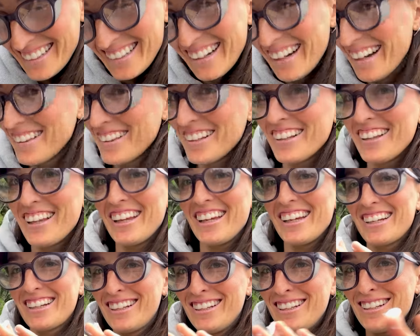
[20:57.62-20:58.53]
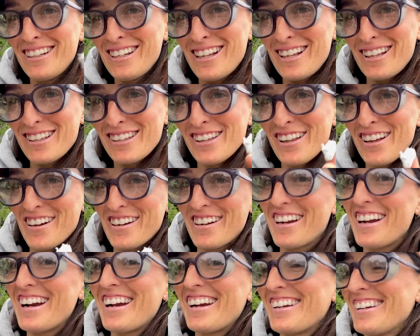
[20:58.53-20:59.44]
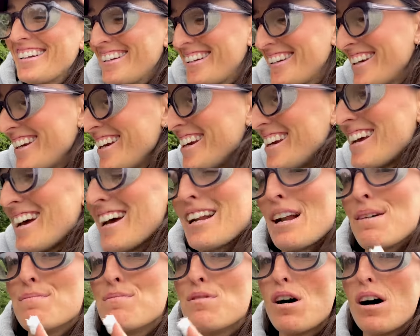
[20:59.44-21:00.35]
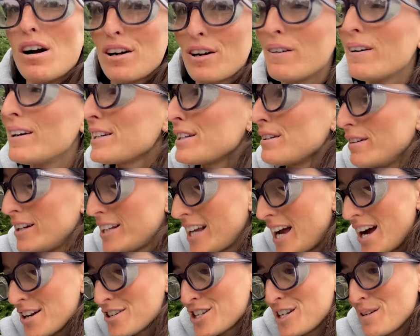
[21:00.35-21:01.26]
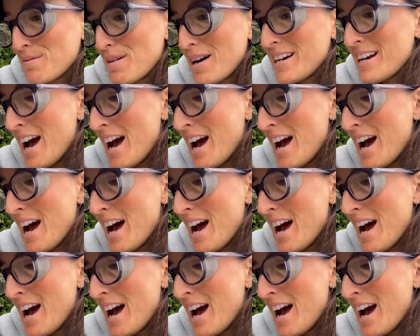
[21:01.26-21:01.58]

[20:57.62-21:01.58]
on the lake longer. And I'm not going to attach them right